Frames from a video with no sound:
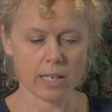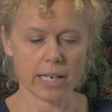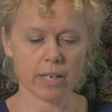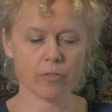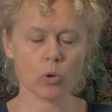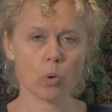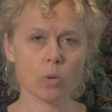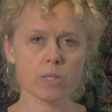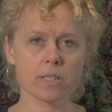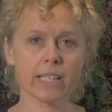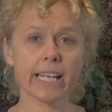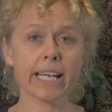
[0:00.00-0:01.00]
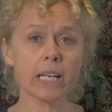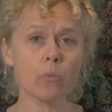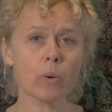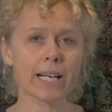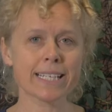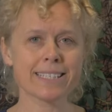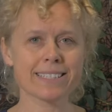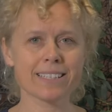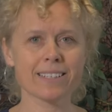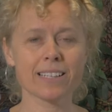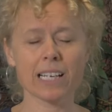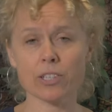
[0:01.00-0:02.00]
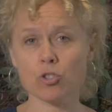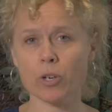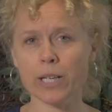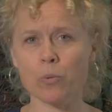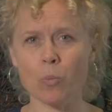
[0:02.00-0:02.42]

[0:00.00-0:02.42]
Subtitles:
And of course, the e-waste, the electronic